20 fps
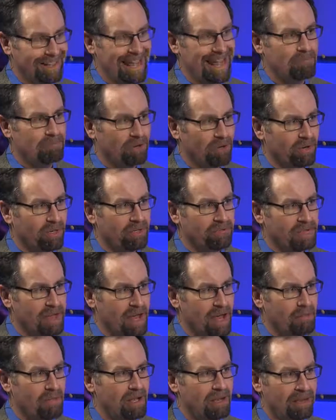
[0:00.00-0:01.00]
in that period of
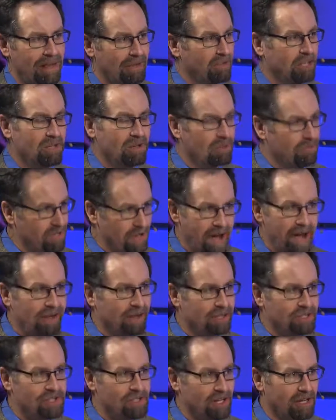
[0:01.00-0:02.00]
time, having no
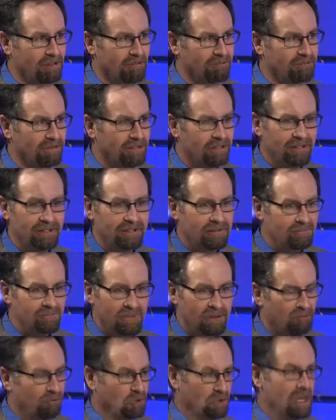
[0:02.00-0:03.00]
knowledge of
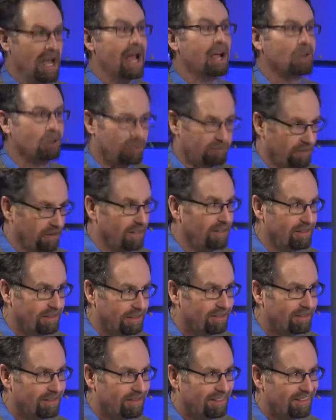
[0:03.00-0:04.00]
photography,
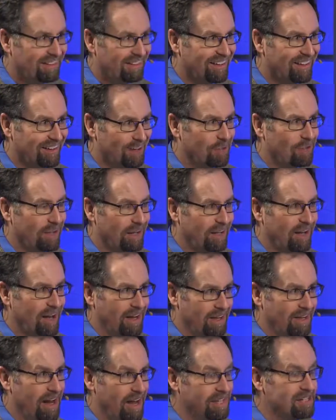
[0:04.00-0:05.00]
a
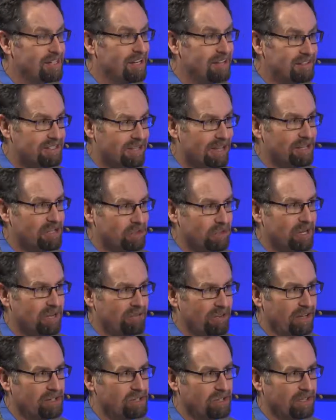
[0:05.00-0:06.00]
19th century
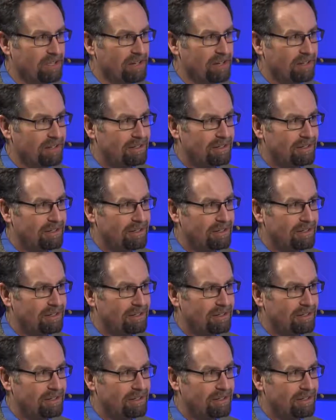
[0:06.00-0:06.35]
invention,